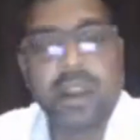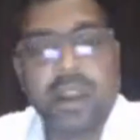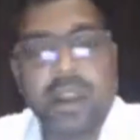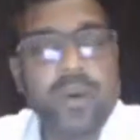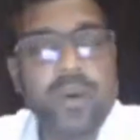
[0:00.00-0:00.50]

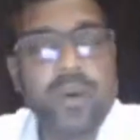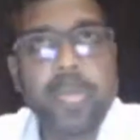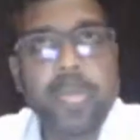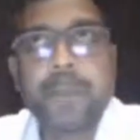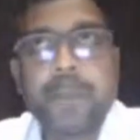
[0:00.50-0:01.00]
Now,
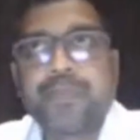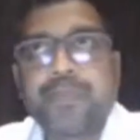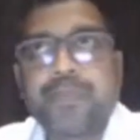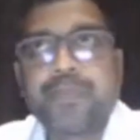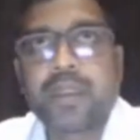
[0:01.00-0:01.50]

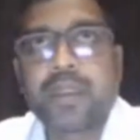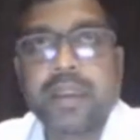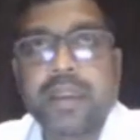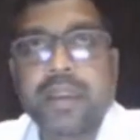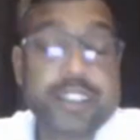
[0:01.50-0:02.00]

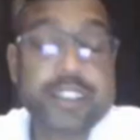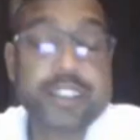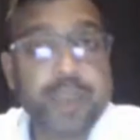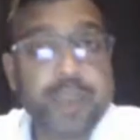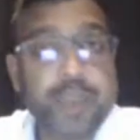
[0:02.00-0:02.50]
he is
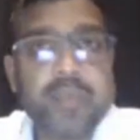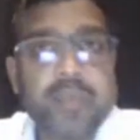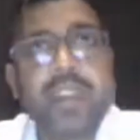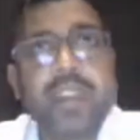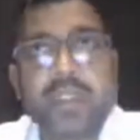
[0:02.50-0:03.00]
spending
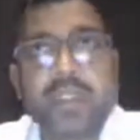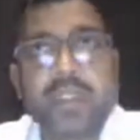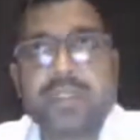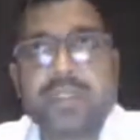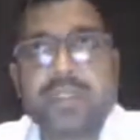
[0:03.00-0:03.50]
money on
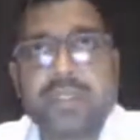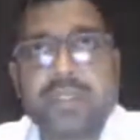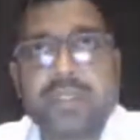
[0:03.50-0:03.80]
this.